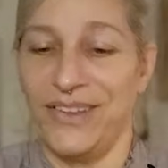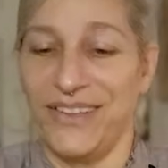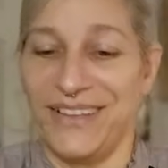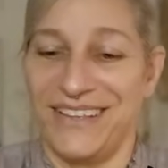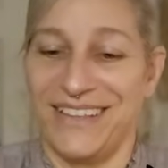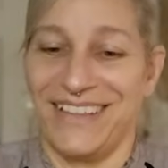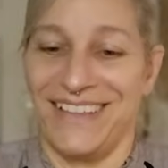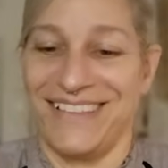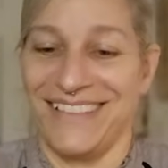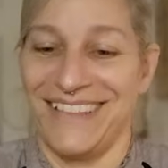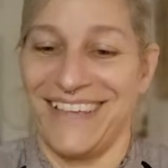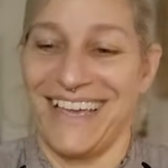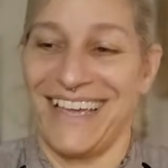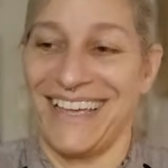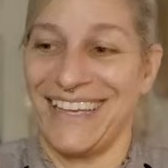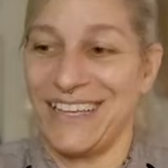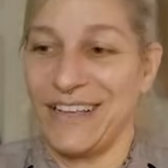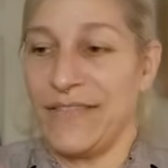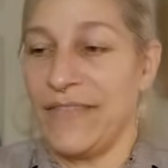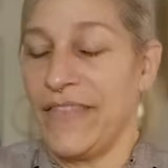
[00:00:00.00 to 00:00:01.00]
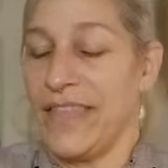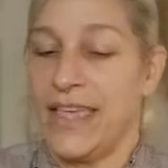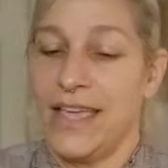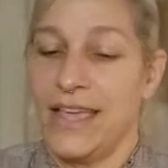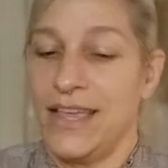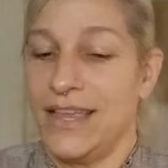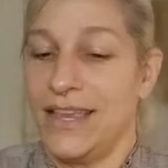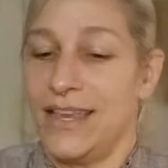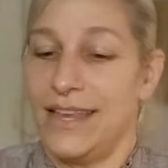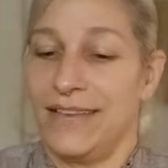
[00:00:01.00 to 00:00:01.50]
Like,
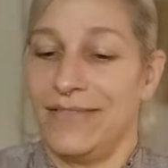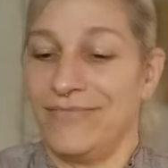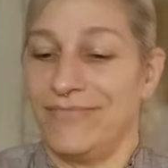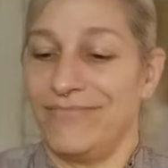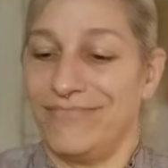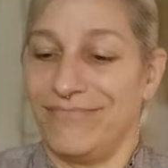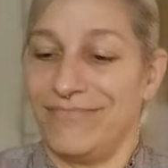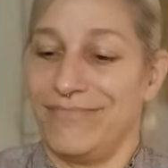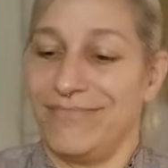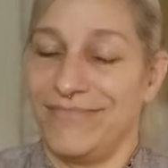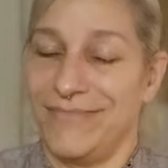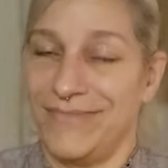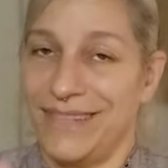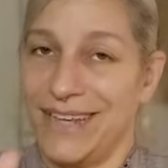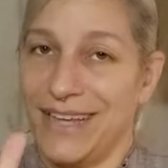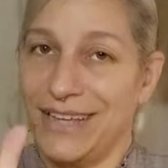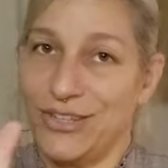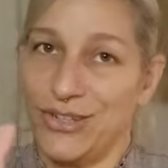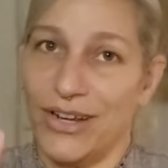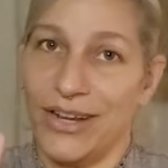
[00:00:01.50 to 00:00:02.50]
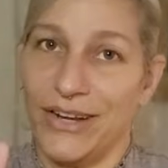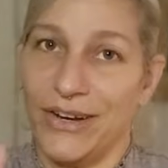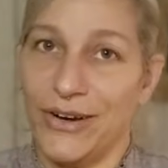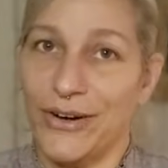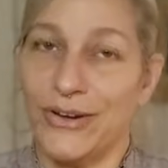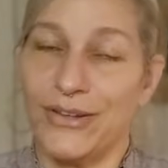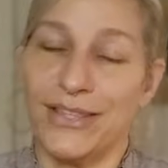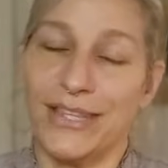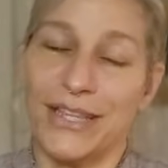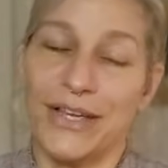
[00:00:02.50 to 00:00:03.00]
not trying to
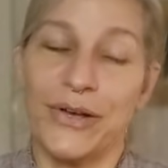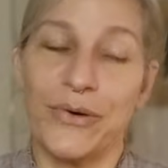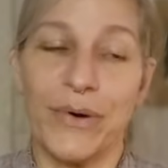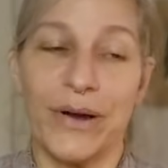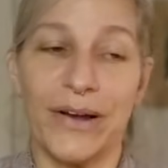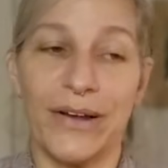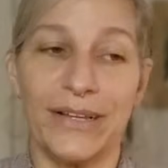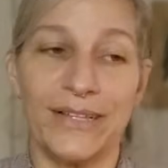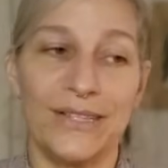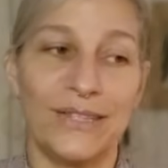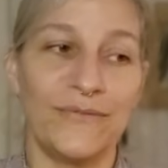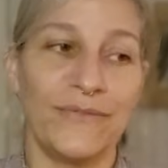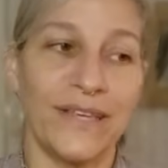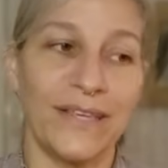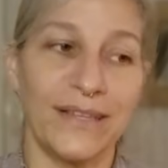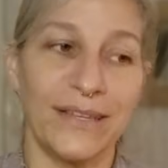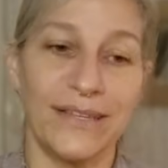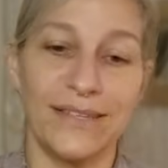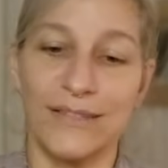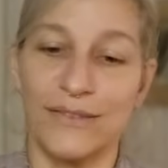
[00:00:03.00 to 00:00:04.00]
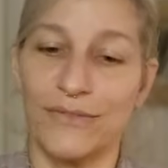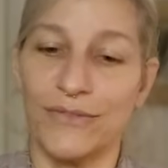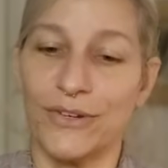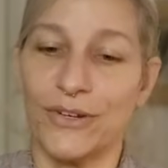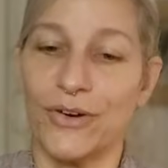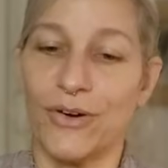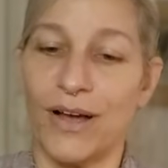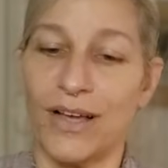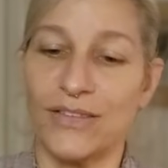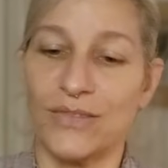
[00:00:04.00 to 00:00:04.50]
hurt the Aquarians' feelings if
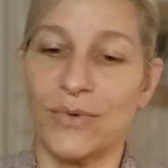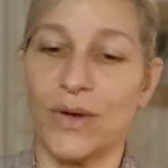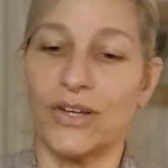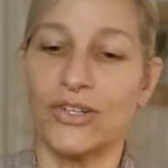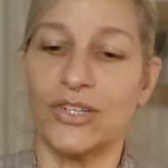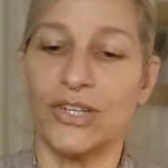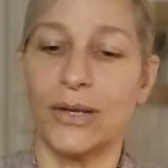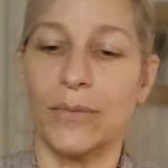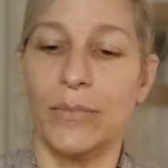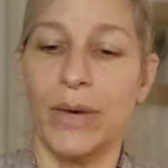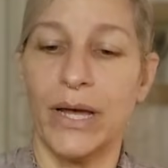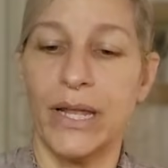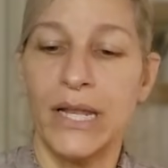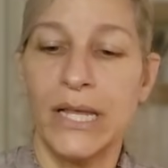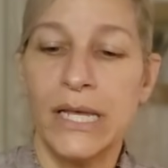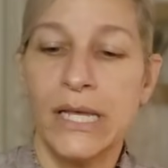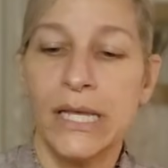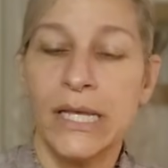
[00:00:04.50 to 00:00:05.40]
you're cross-watching, but...